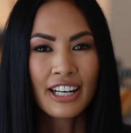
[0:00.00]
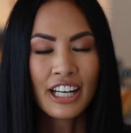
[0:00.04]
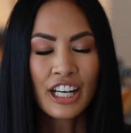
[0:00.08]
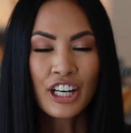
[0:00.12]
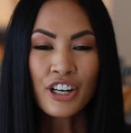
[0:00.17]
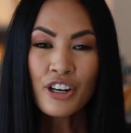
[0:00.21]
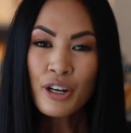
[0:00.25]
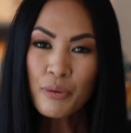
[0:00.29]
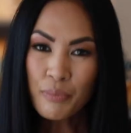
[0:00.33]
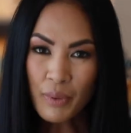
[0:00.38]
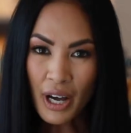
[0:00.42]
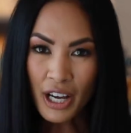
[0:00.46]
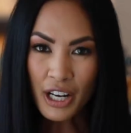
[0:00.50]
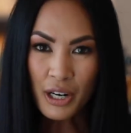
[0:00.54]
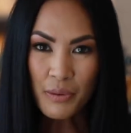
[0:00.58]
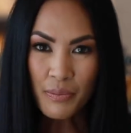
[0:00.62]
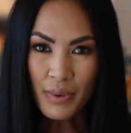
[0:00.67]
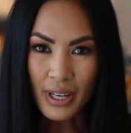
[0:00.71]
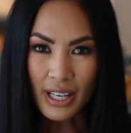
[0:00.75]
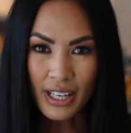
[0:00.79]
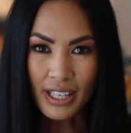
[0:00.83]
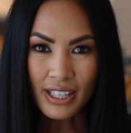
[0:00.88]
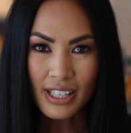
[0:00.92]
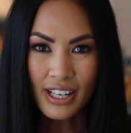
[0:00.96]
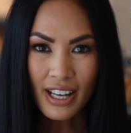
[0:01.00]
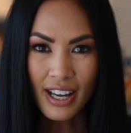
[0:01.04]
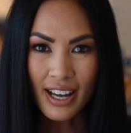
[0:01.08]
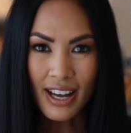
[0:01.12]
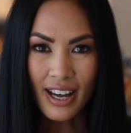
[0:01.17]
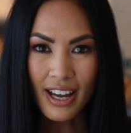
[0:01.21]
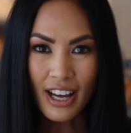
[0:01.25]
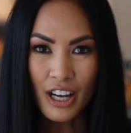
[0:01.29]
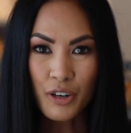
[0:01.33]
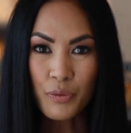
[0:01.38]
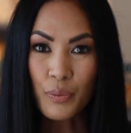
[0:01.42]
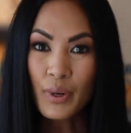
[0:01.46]
Here at
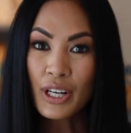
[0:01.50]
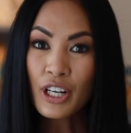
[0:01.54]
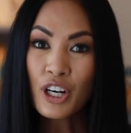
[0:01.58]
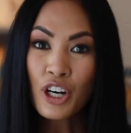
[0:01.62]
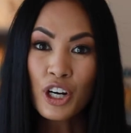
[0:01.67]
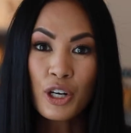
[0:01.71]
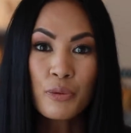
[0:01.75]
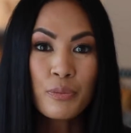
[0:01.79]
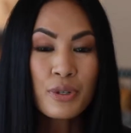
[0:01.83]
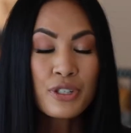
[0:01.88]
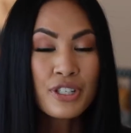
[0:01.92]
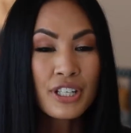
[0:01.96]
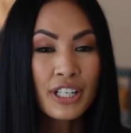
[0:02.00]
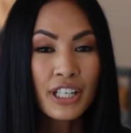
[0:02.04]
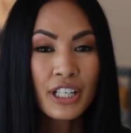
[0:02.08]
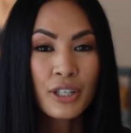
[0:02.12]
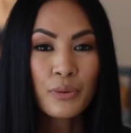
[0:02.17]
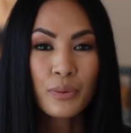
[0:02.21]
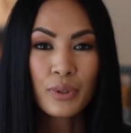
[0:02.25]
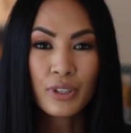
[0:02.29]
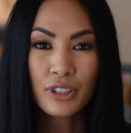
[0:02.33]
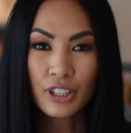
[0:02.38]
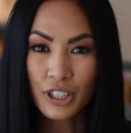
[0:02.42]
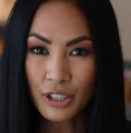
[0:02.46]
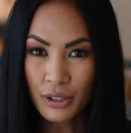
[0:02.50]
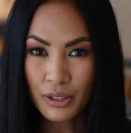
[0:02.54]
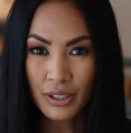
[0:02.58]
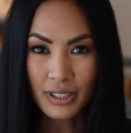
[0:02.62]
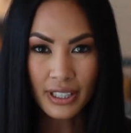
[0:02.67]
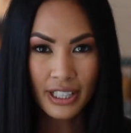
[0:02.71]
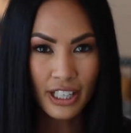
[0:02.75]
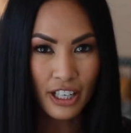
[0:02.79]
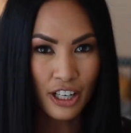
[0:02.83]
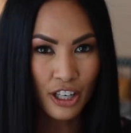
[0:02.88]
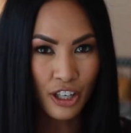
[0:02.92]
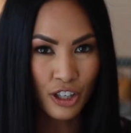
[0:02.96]
Monomin, we are a boutique. We're
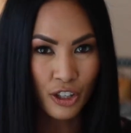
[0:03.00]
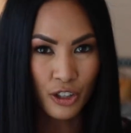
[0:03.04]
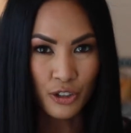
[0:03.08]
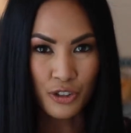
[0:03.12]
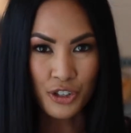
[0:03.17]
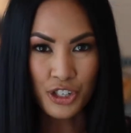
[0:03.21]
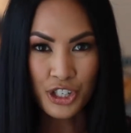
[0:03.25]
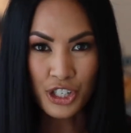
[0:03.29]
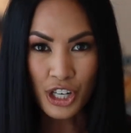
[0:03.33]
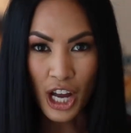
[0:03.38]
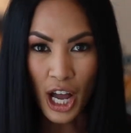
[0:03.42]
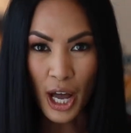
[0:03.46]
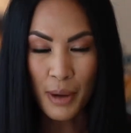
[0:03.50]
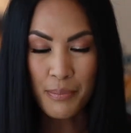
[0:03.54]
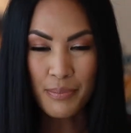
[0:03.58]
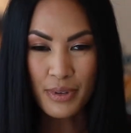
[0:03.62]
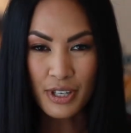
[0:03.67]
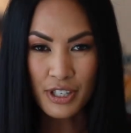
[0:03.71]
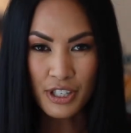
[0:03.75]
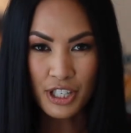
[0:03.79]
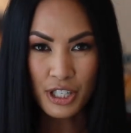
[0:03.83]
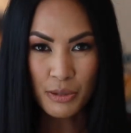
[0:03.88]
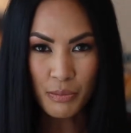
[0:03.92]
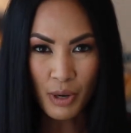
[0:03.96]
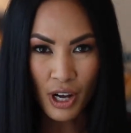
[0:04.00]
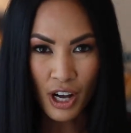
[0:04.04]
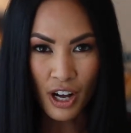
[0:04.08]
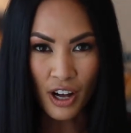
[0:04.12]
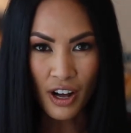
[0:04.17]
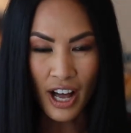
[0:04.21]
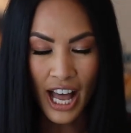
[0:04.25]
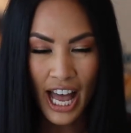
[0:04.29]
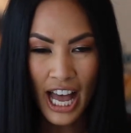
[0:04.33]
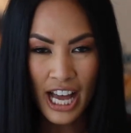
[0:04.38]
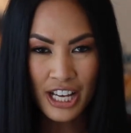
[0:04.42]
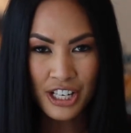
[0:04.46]
locally owned. Shop small.
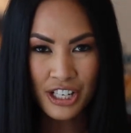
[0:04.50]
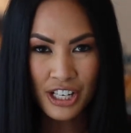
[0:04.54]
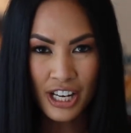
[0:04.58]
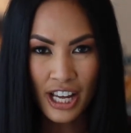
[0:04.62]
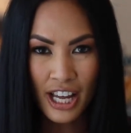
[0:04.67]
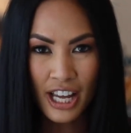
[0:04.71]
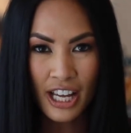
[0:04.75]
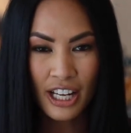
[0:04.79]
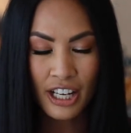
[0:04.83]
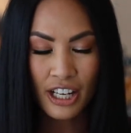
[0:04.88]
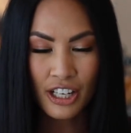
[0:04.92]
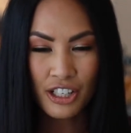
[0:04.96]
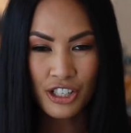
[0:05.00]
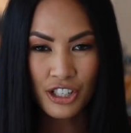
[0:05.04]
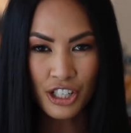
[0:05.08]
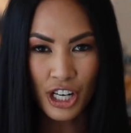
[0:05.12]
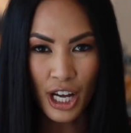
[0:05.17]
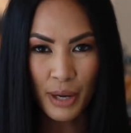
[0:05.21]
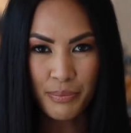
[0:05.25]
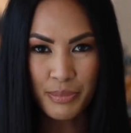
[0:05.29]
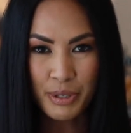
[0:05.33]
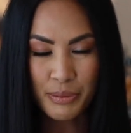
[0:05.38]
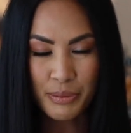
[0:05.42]
Hashtag shop